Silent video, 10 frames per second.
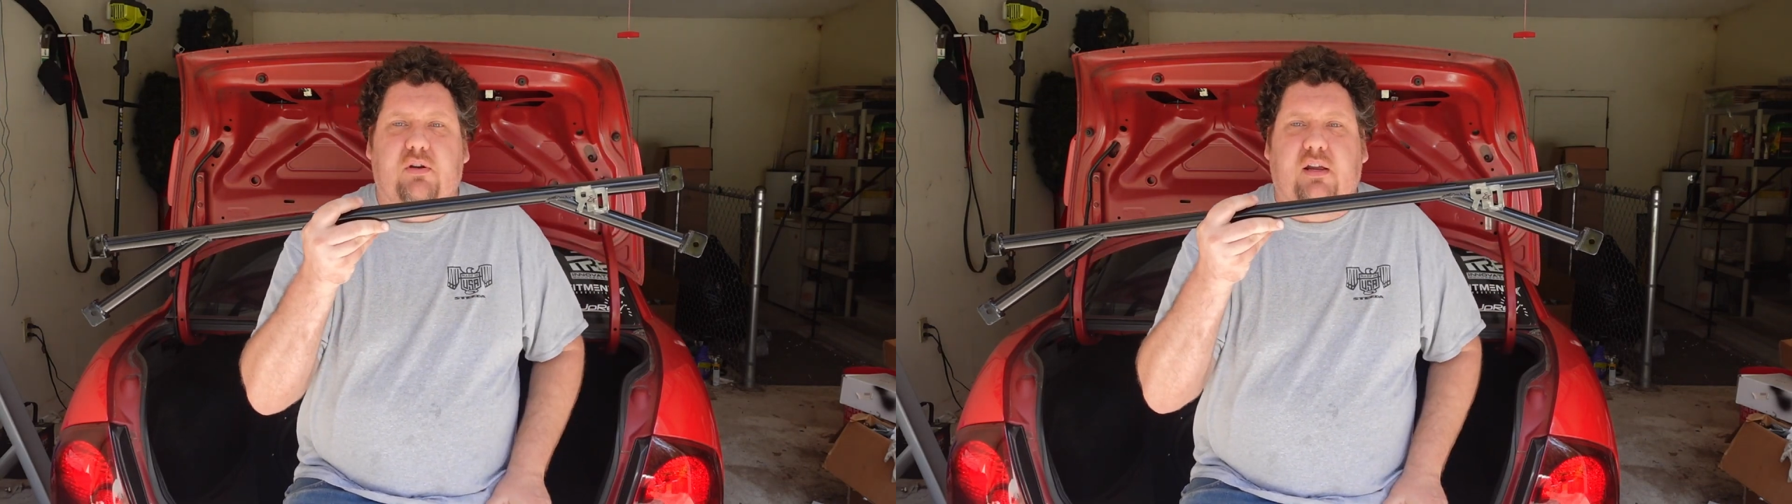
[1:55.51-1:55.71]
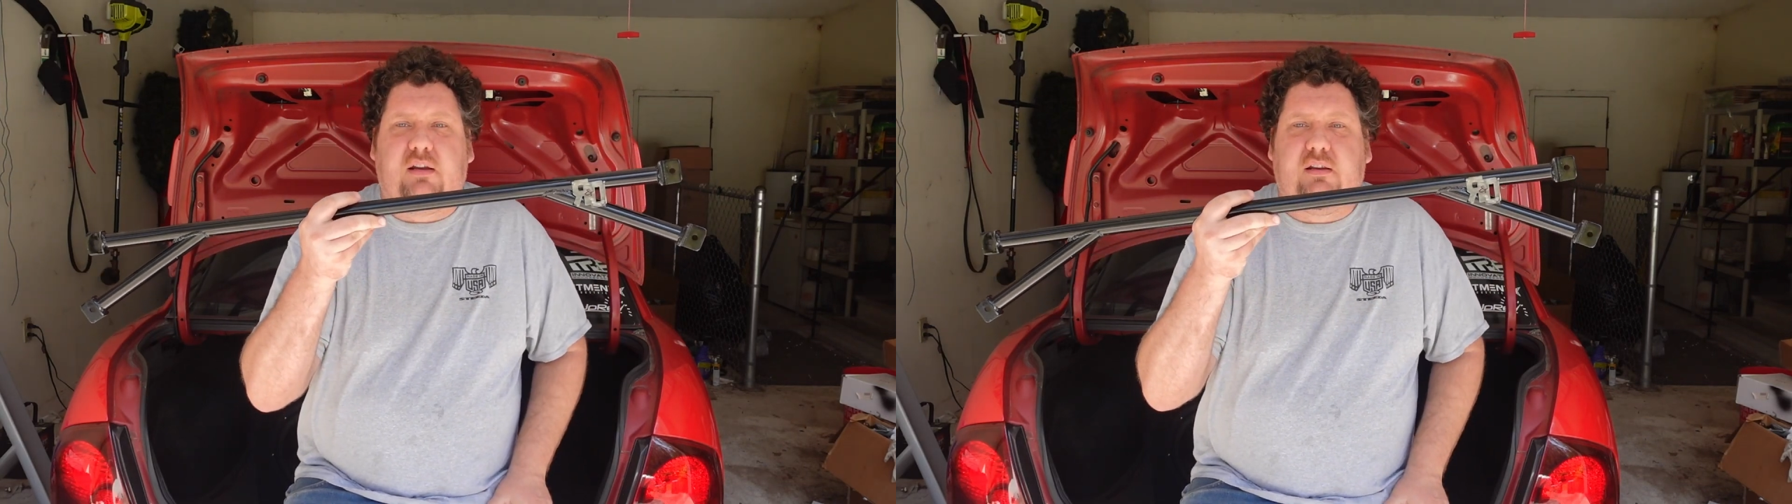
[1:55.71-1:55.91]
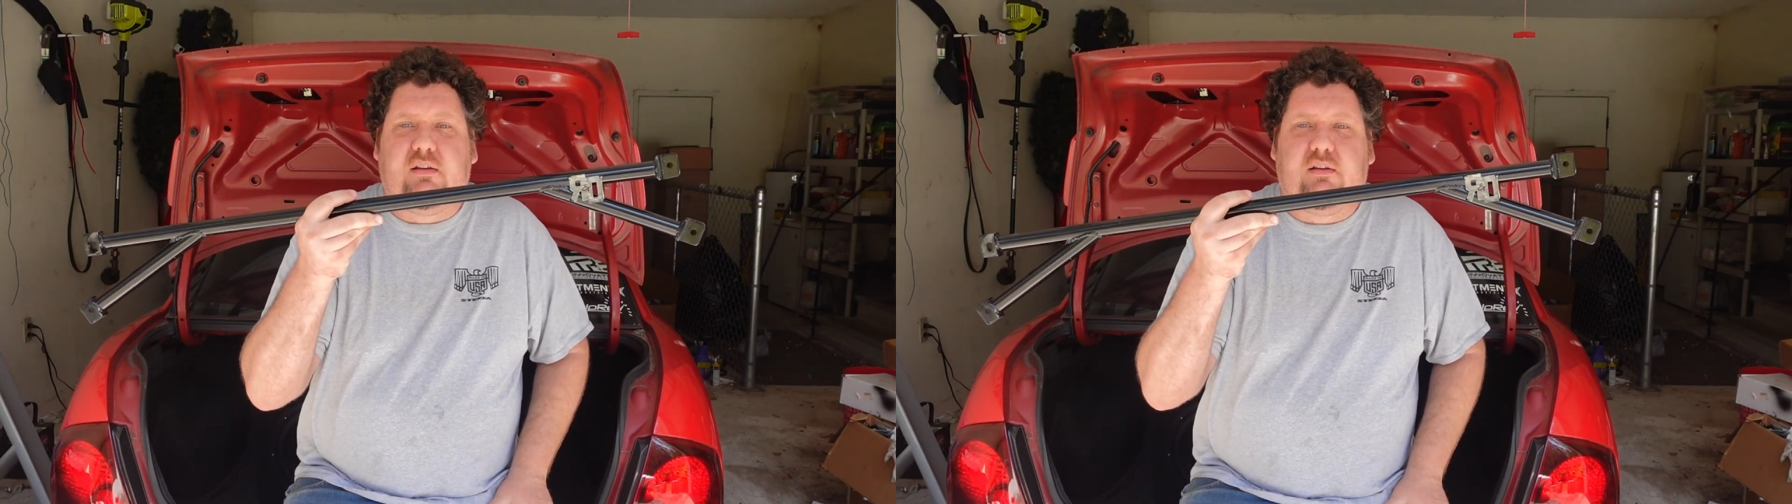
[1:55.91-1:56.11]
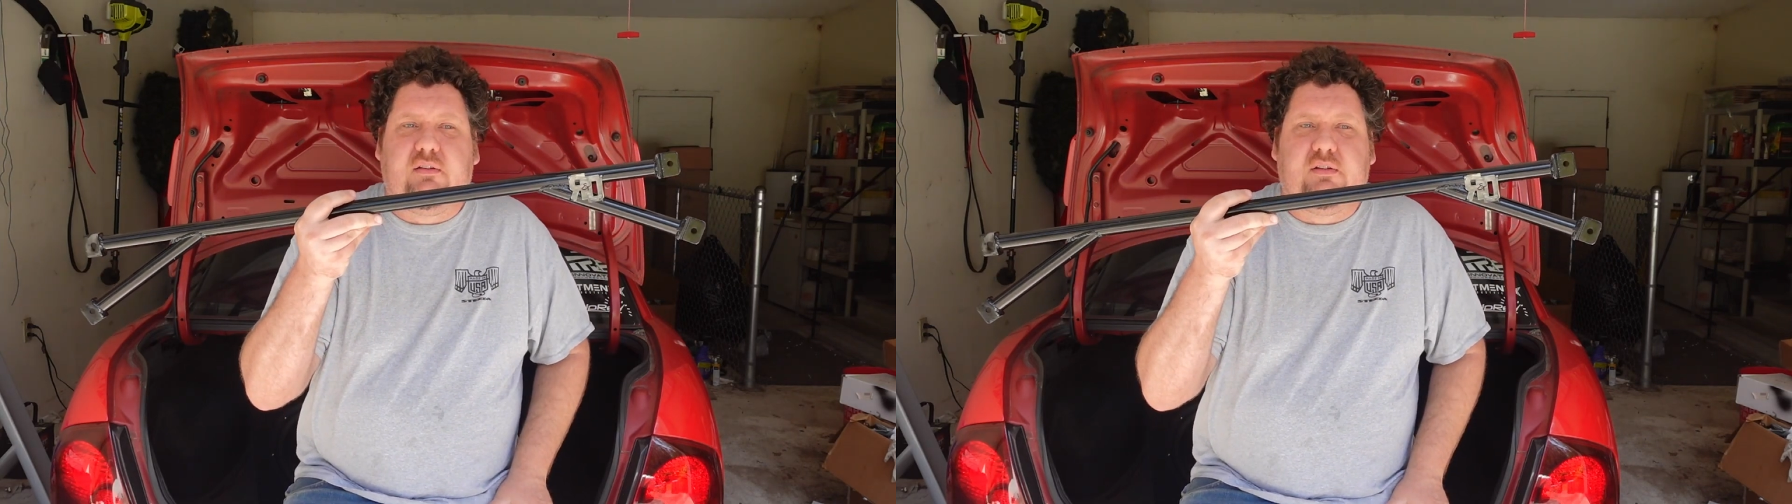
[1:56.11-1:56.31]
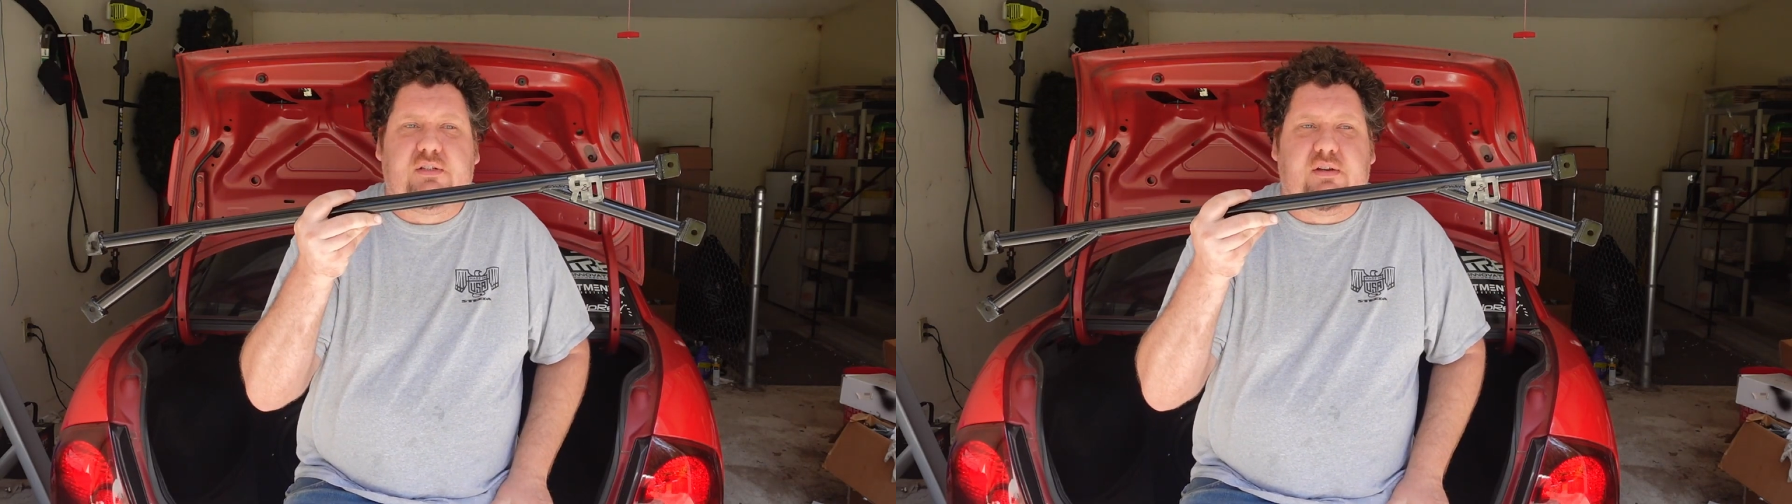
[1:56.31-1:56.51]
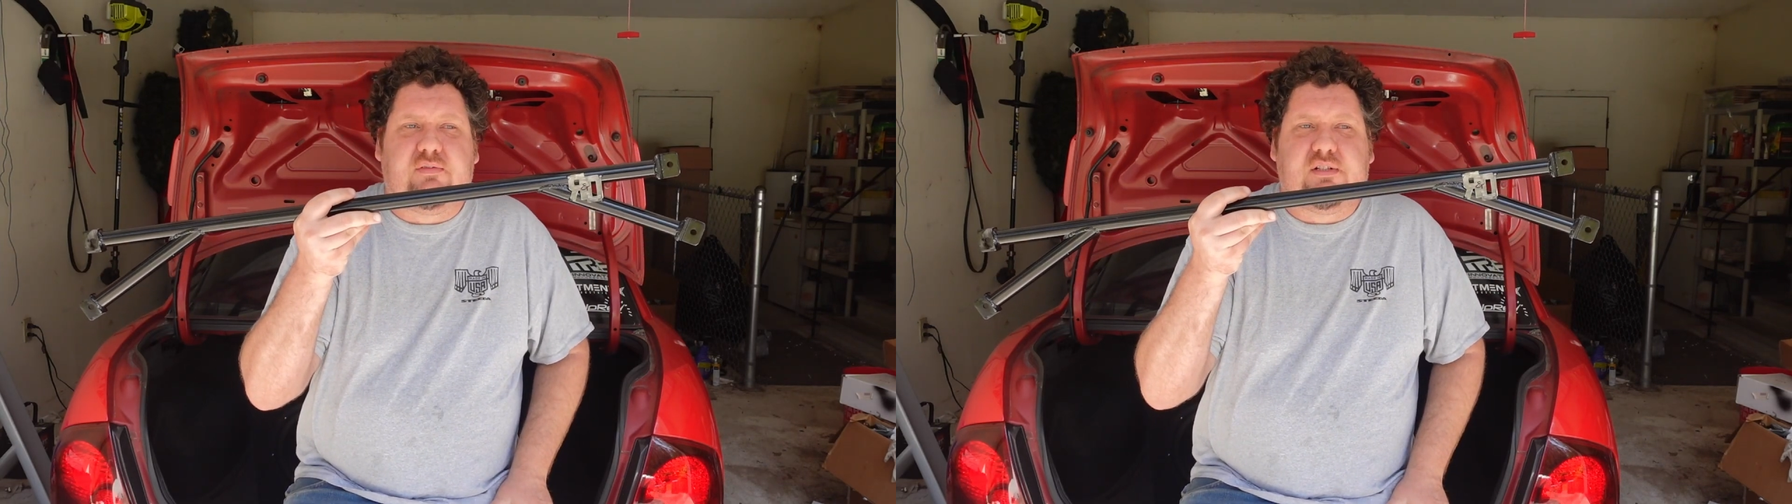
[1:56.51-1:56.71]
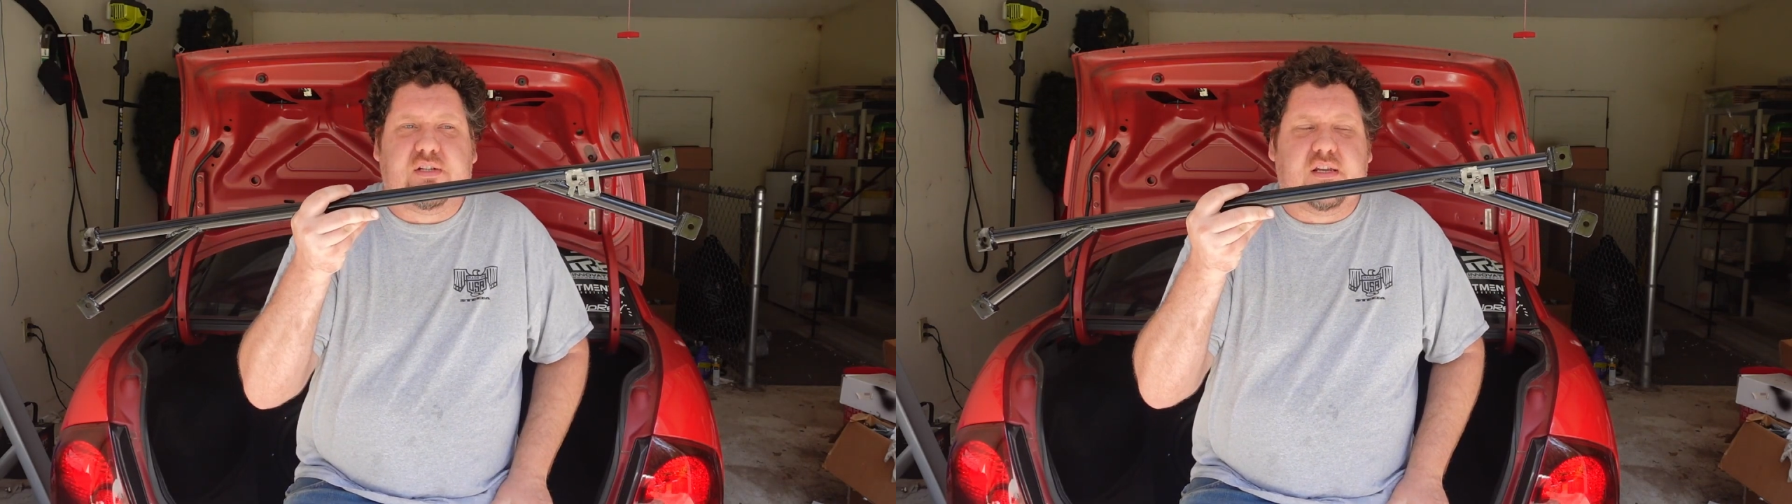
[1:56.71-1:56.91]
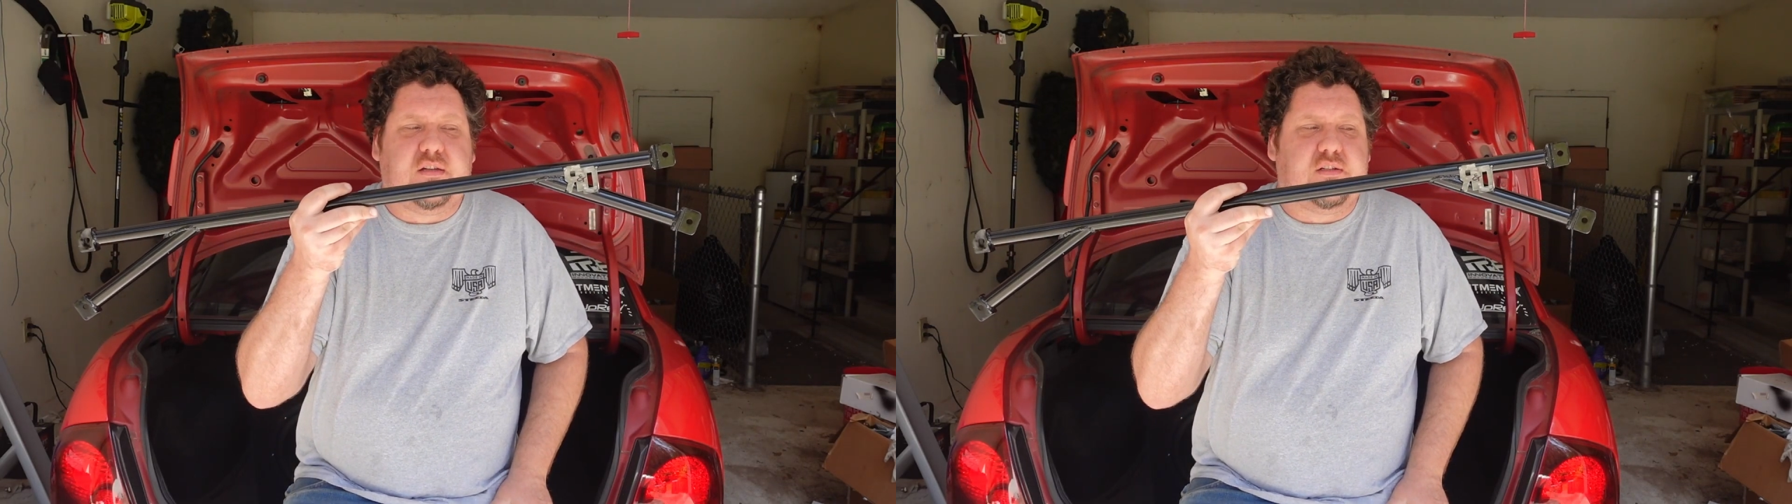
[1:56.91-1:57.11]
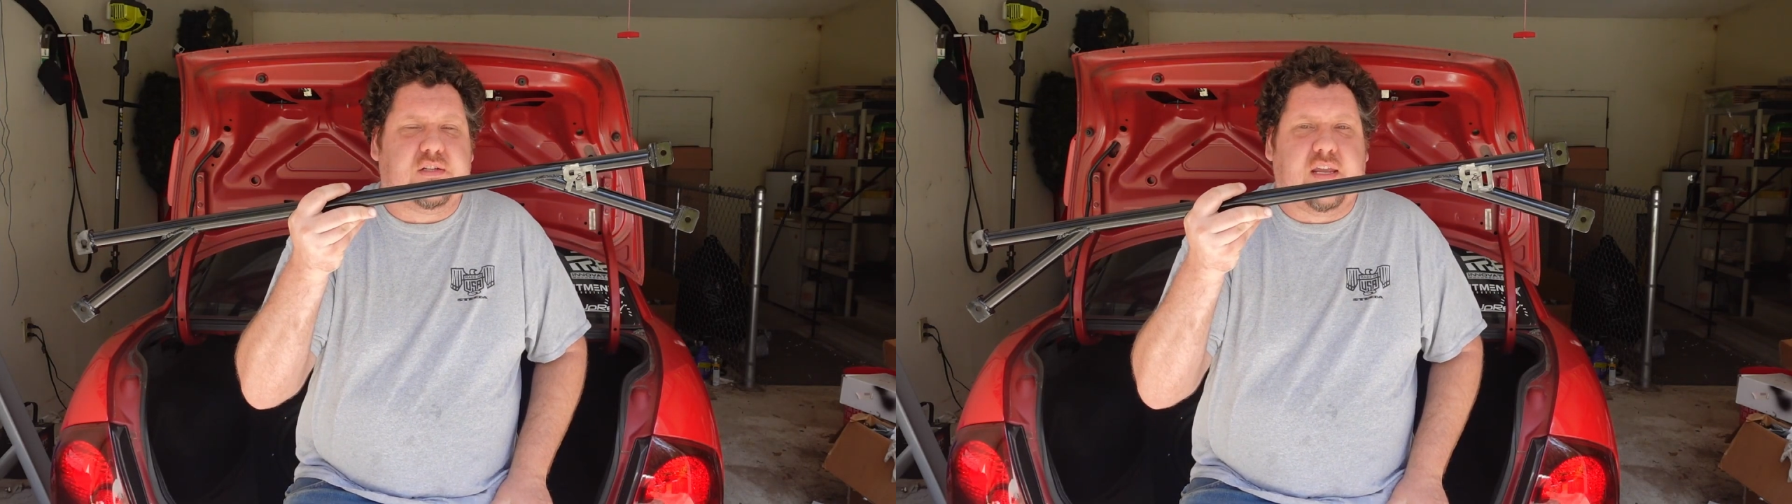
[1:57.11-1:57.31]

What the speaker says: 97-cent